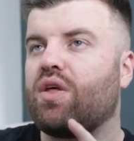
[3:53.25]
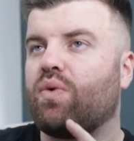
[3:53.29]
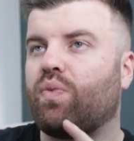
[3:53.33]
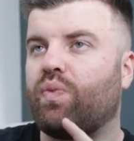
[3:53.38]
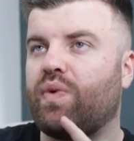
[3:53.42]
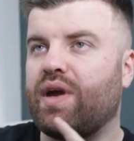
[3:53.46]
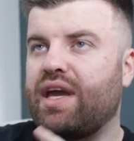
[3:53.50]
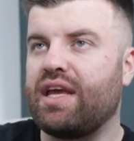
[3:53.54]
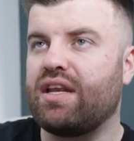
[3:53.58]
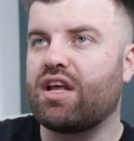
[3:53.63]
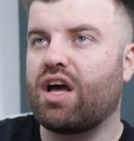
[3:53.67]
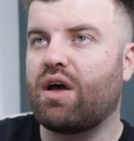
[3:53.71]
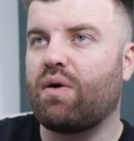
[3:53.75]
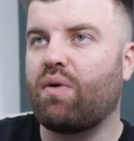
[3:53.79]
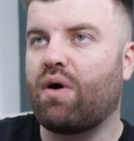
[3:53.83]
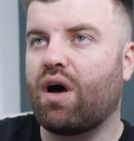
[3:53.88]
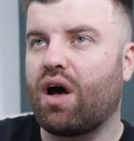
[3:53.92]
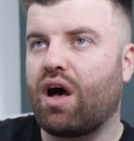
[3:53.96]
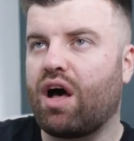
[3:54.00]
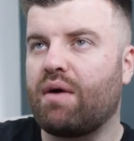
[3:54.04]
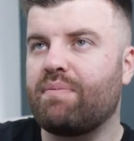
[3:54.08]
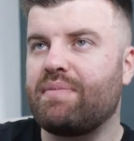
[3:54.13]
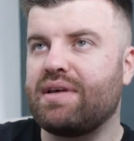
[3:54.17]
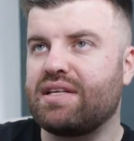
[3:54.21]
We know
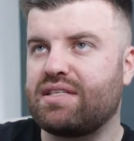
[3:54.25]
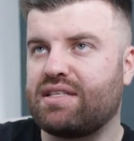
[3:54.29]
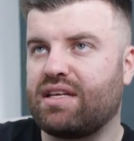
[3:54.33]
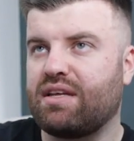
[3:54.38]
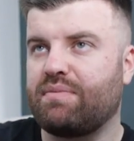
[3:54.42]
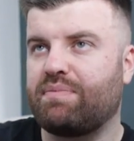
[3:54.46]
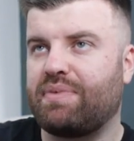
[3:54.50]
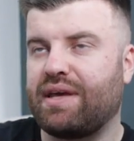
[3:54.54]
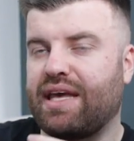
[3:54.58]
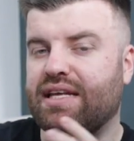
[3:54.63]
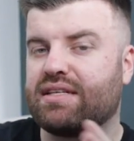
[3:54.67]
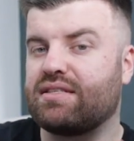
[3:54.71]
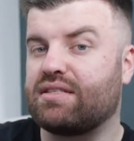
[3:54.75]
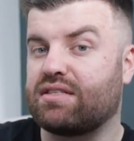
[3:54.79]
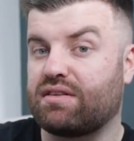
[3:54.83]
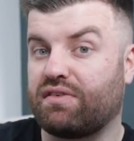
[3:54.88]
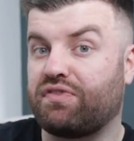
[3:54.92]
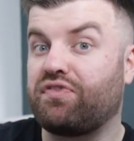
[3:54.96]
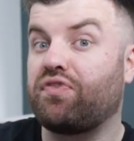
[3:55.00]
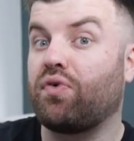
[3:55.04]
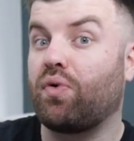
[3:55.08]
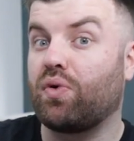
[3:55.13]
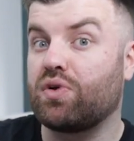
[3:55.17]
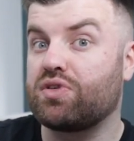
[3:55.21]
our missing piece is a
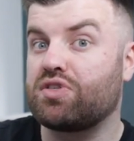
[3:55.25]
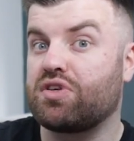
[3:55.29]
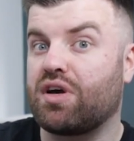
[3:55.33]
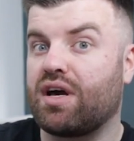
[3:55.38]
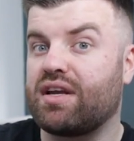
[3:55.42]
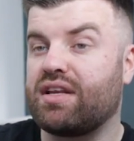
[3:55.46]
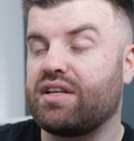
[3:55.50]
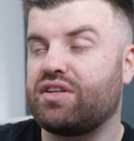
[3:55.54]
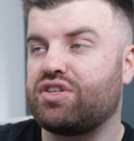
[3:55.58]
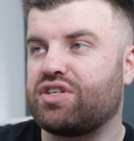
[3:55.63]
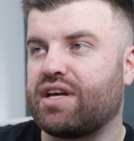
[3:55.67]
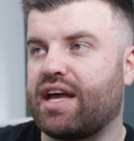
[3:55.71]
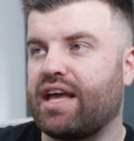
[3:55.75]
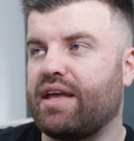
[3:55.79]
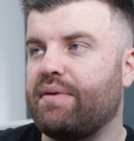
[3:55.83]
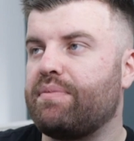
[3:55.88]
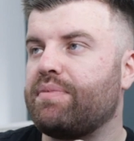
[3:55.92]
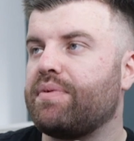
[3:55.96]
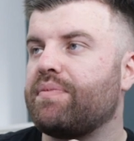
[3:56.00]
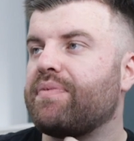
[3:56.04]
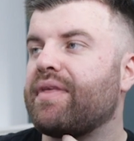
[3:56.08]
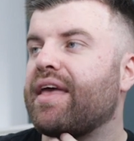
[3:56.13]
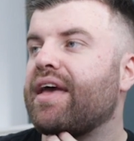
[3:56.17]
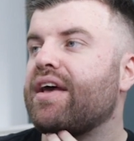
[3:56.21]
four-sided
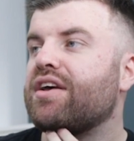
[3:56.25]
shape,